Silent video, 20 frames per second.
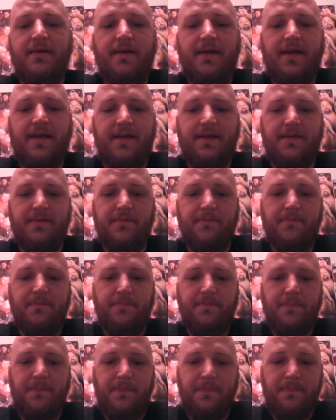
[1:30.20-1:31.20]
And,
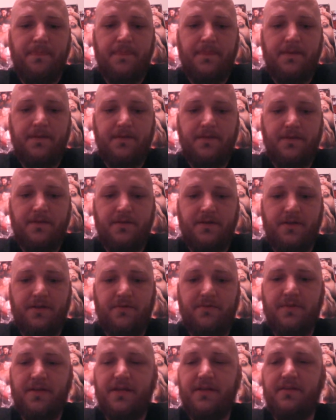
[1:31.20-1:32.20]

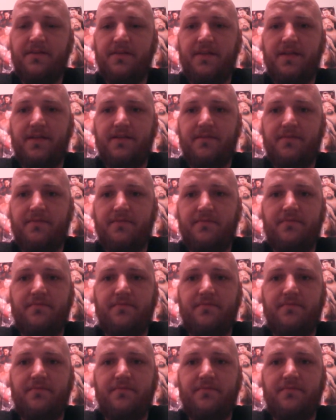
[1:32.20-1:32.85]
they